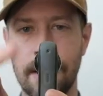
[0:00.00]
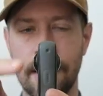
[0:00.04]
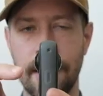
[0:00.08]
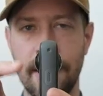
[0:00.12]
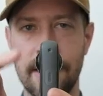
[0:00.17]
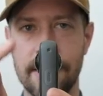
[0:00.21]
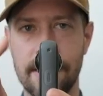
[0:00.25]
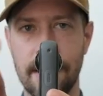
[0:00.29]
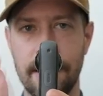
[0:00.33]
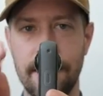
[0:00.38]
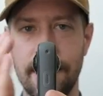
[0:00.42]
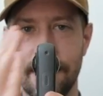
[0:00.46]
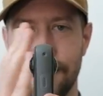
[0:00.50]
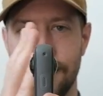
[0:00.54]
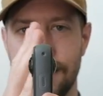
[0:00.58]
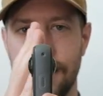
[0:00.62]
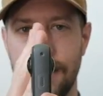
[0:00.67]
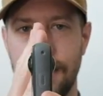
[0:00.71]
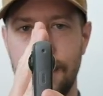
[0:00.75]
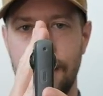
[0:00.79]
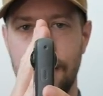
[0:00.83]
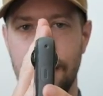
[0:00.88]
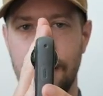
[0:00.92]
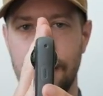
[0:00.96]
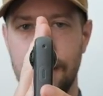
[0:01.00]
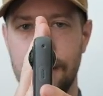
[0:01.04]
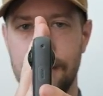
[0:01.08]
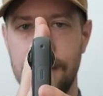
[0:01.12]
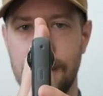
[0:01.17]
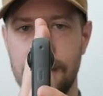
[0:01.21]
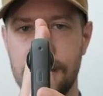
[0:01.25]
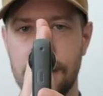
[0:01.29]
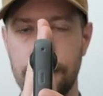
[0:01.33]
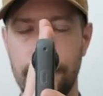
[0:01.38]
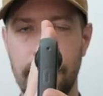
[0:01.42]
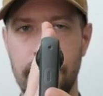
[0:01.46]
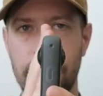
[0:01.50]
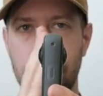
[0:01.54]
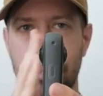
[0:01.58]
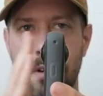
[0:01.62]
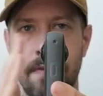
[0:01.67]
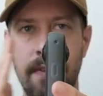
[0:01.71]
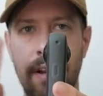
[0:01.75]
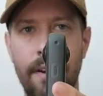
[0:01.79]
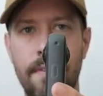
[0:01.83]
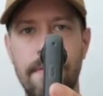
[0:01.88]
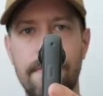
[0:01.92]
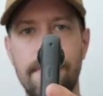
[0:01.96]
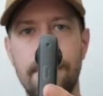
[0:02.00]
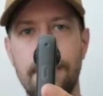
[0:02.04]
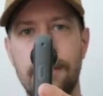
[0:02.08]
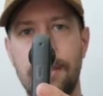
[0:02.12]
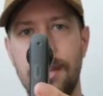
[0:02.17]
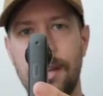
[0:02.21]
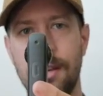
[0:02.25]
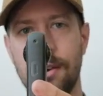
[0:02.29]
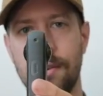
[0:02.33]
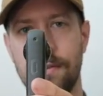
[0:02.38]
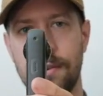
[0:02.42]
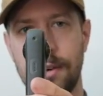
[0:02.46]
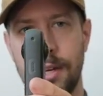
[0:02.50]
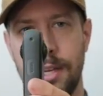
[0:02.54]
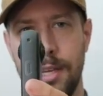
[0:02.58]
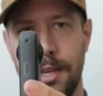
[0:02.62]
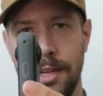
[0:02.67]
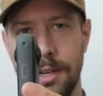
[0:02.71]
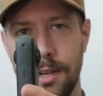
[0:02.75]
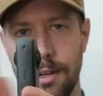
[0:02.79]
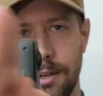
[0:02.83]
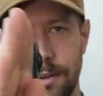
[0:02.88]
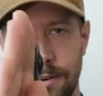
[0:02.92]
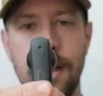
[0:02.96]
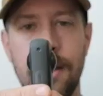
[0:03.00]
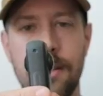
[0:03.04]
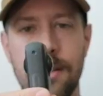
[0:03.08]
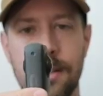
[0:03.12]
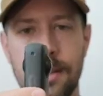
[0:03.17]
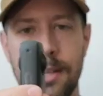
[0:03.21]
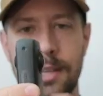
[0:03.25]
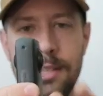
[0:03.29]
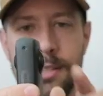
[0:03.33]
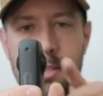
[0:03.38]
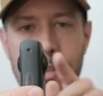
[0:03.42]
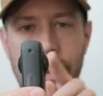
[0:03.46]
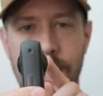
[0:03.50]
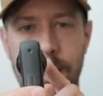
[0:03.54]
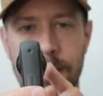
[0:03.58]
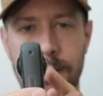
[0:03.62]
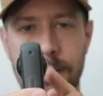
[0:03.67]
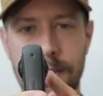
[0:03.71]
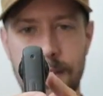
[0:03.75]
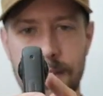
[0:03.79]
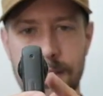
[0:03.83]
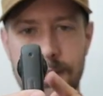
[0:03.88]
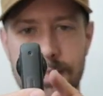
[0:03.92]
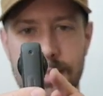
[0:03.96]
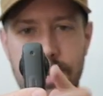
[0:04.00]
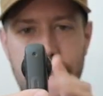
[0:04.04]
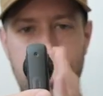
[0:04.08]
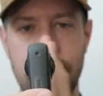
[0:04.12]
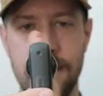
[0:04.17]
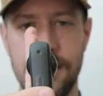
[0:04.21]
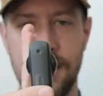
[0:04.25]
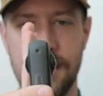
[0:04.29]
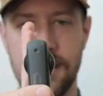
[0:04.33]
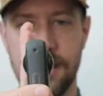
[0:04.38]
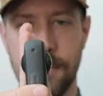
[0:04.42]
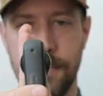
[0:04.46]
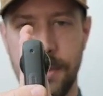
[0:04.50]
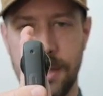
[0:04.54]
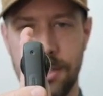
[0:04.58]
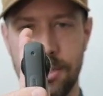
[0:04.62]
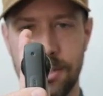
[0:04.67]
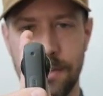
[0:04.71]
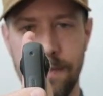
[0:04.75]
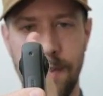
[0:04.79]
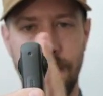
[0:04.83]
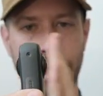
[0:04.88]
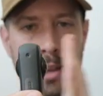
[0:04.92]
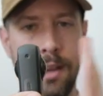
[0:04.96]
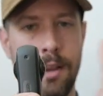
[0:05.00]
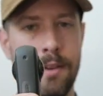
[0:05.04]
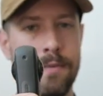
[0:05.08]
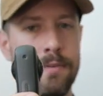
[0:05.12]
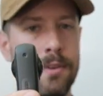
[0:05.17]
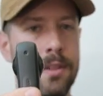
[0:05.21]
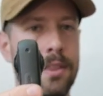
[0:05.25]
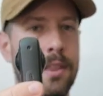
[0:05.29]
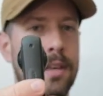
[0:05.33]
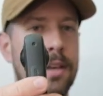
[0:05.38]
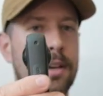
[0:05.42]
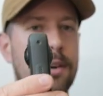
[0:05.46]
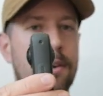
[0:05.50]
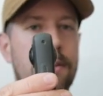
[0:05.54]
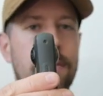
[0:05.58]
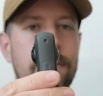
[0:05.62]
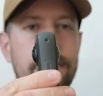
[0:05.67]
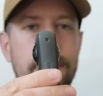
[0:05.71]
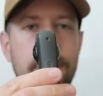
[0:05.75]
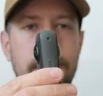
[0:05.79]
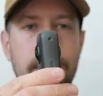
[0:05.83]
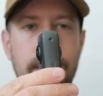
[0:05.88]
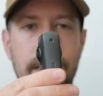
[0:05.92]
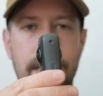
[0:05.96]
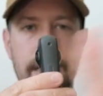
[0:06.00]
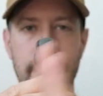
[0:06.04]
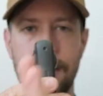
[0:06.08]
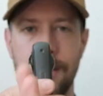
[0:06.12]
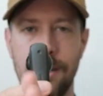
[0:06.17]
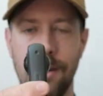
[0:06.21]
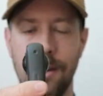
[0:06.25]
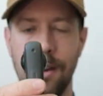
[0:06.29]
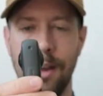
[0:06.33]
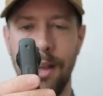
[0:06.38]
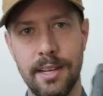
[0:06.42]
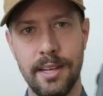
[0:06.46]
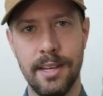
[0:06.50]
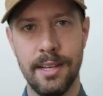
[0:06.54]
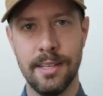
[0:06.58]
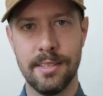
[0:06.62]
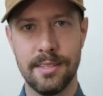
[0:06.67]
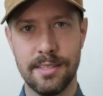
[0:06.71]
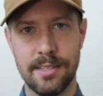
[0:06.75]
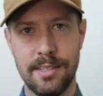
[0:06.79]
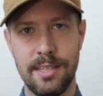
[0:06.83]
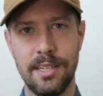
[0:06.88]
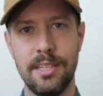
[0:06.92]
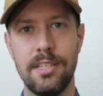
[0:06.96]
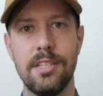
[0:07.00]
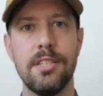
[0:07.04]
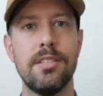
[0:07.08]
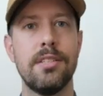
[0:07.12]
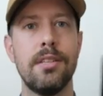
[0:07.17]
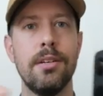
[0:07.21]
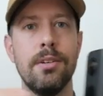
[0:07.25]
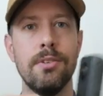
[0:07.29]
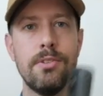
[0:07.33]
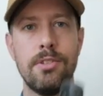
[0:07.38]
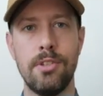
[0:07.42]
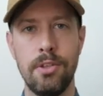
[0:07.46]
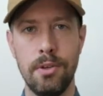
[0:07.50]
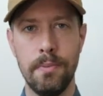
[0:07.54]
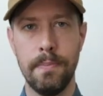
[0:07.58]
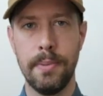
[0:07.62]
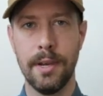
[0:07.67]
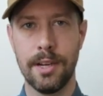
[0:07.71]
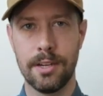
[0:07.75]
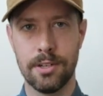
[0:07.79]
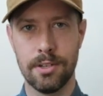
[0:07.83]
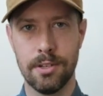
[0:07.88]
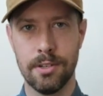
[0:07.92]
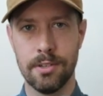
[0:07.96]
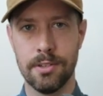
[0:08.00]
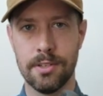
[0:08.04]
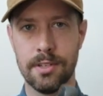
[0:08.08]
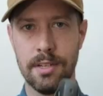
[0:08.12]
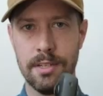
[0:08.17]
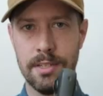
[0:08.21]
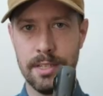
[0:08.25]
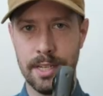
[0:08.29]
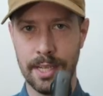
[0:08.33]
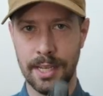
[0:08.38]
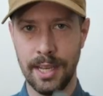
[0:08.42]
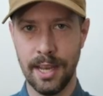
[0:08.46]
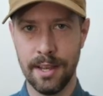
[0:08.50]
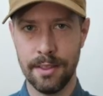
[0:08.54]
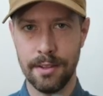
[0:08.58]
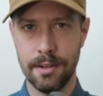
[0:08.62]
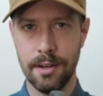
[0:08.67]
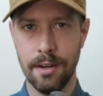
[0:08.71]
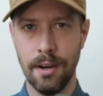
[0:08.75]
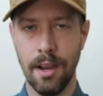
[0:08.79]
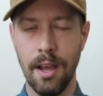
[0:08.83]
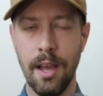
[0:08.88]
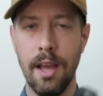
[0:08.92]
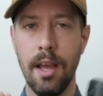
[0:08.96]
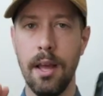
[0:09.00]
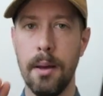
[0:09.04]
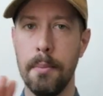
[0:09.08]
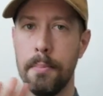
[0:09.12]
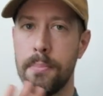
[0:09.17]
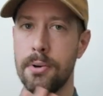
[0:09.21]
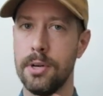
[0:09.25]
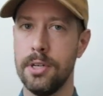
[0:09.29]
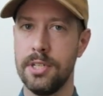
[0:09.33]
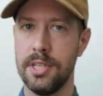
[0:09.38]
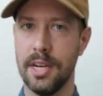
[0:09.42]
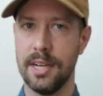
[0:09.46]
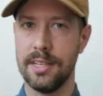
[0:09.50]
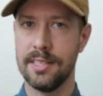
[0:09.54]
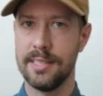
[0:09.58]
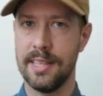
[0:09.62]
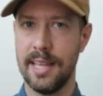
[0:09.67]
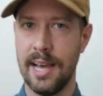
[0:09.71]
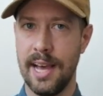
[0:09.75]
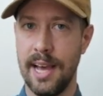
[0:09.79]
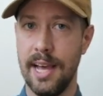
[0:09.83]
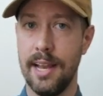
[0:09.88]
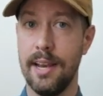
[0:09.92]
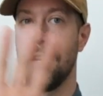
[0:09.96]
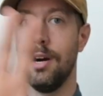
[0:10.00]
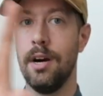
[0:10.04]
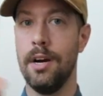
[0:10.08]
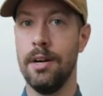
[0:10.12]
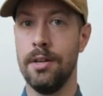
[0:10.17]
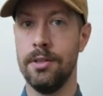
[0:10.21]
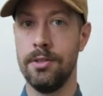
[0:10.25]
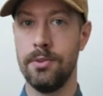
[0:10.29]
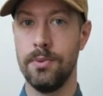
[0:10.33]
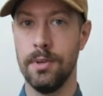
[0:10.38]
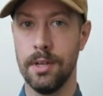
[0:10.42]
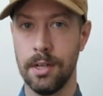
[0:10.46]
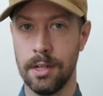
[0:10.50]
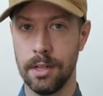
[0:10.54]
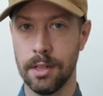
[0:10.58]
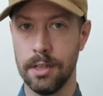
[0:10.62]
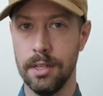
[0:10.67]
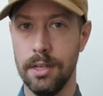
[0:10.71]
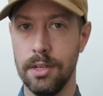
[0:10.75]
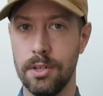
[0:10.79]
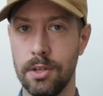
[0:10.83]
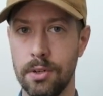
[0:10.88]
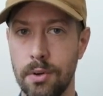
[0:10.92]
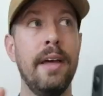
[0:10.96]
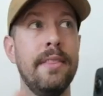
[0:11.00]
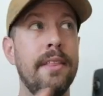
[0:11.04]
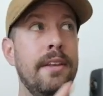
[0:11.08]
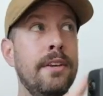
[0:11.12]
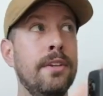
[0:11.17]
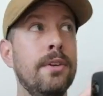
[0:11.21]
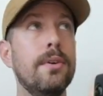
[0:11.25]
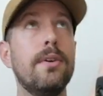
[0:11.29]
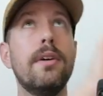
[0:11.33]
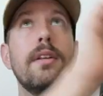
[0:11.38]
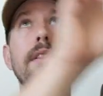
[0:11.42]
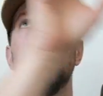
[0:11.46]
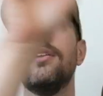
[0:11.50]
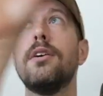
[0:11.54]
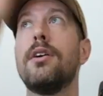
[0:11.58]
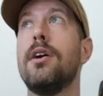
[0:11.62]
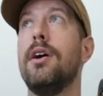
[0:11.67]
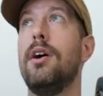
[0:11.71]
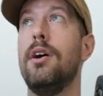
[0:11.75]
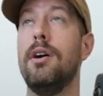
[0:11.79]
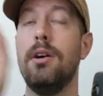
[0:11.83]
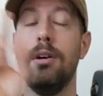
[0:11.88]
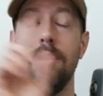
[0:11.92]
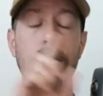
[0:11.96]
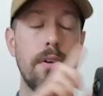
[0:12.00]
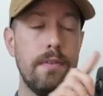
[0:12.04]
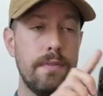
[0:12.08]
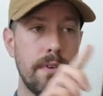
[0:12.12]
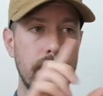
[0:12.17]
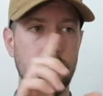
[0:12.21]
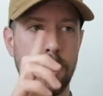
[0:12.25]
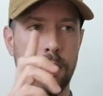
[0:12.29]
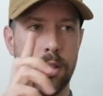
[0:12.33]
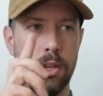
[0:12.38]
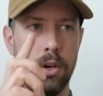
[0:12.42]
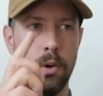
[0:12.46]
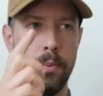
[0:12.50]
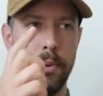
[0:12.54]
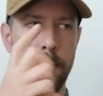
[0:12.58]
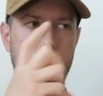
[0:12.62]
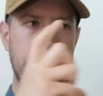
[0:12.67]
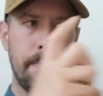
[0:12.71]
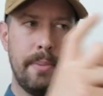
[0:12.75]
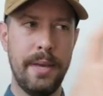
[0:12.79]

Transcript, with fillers: lens on this side takes a picture of everything over here, and the lens on this side takes a picture of everything over here. It stitches those two pictures together, projects that onto a globe, and then you can look all over the globe and